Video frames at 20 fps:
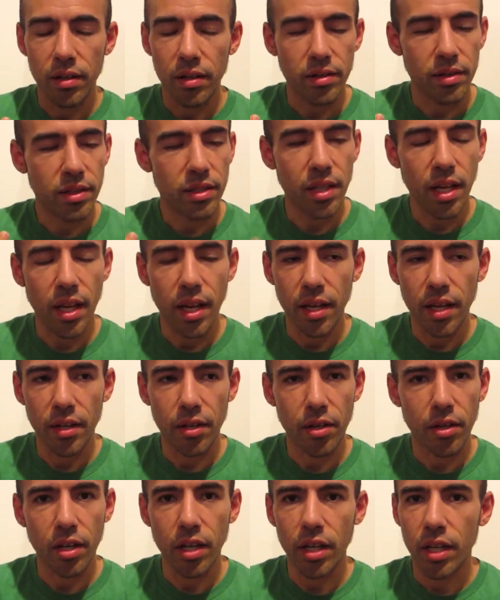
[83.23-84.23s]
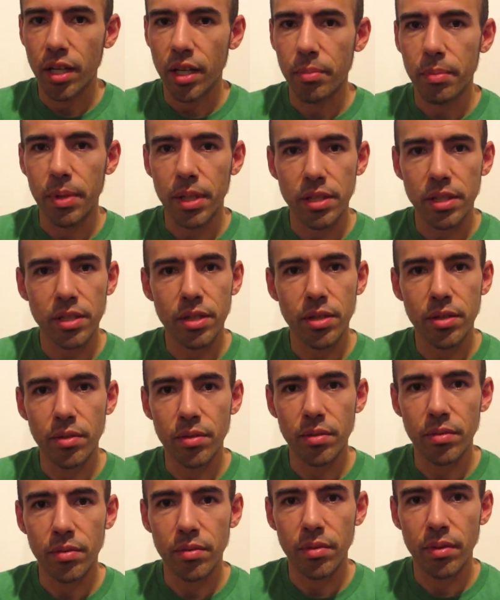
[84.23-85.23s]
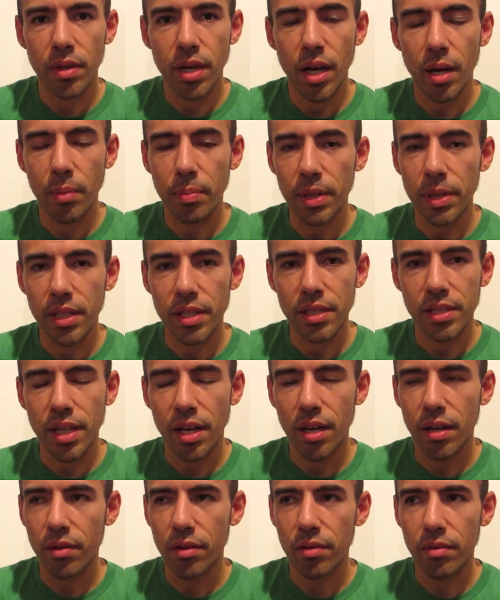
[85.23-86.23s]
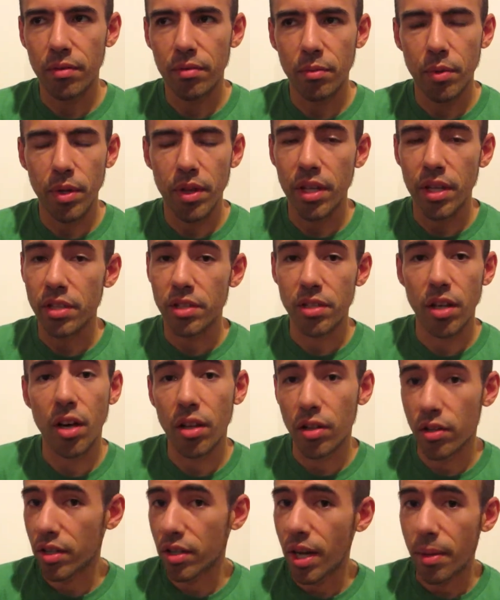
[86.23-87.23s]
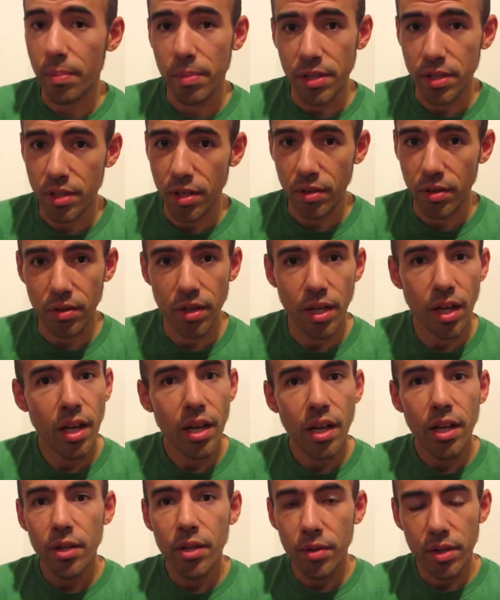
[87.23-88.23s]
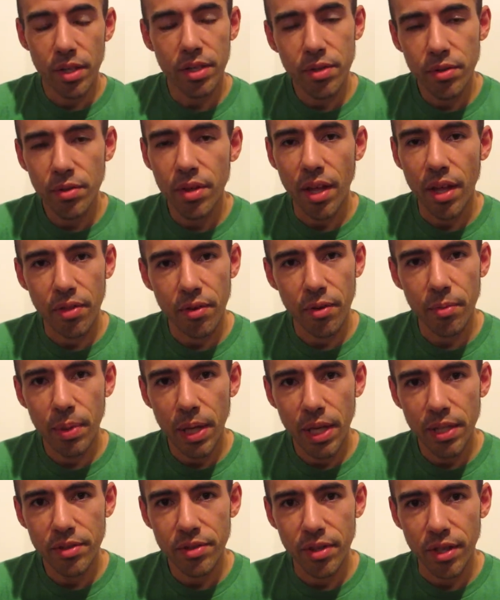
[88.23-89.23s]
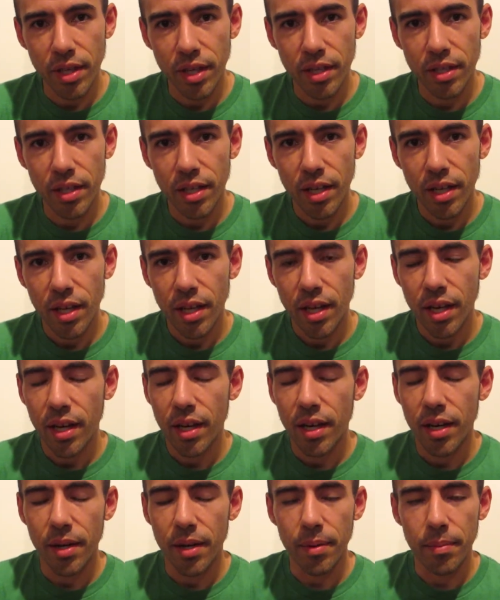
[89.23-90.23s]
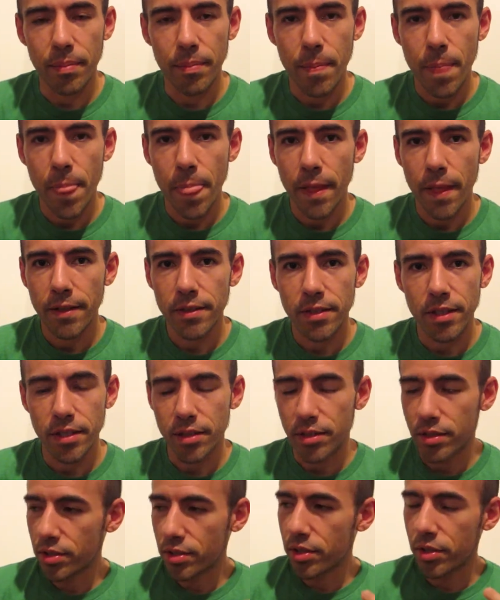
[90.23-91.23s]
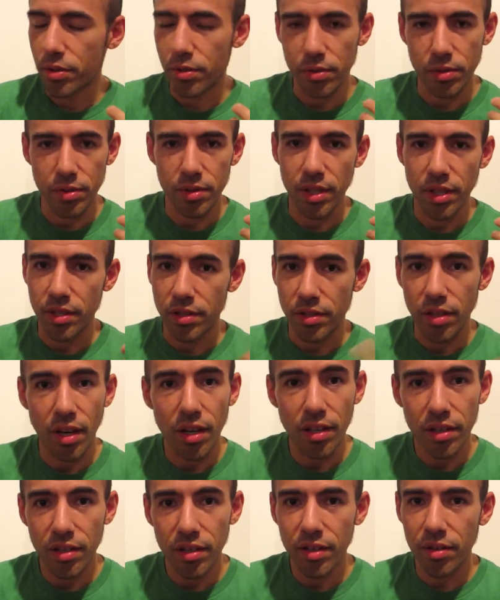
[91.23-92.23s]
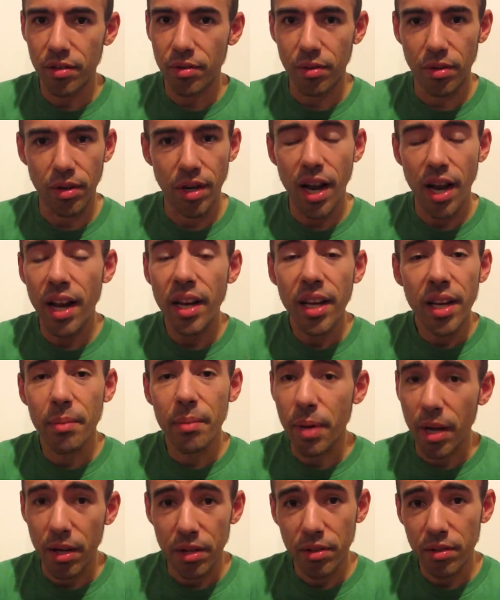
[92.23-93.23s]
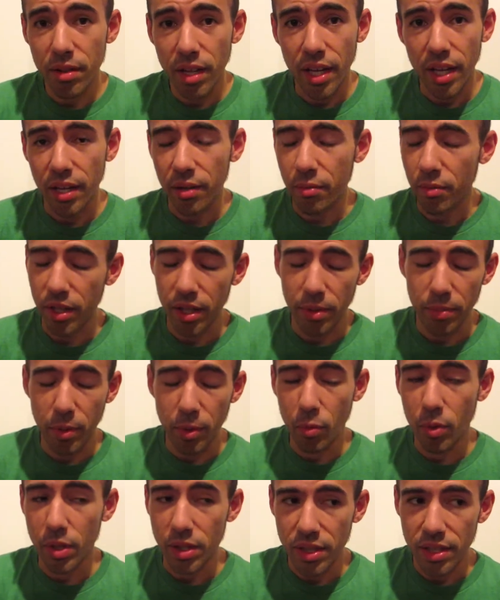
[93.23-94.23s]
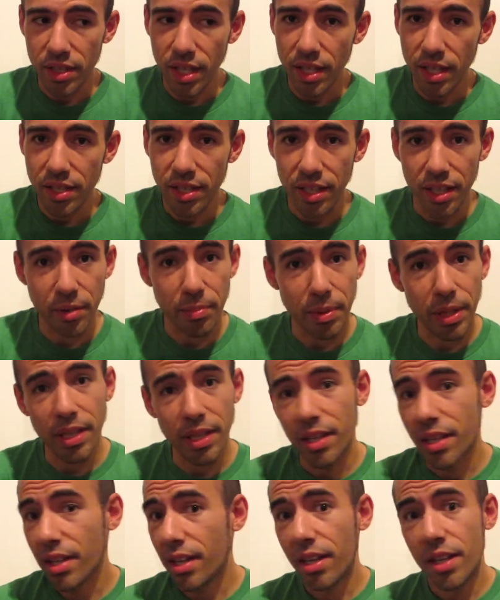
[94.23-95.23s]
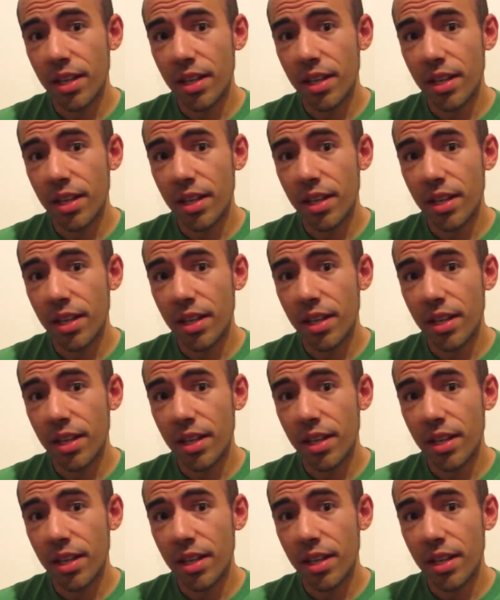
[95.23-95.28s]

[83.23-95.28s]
say you're going to commit to helping us out with $1 an episode, you can do that through Patreon. Just choose $1 or any amount you like. It could be 1 cent, it could be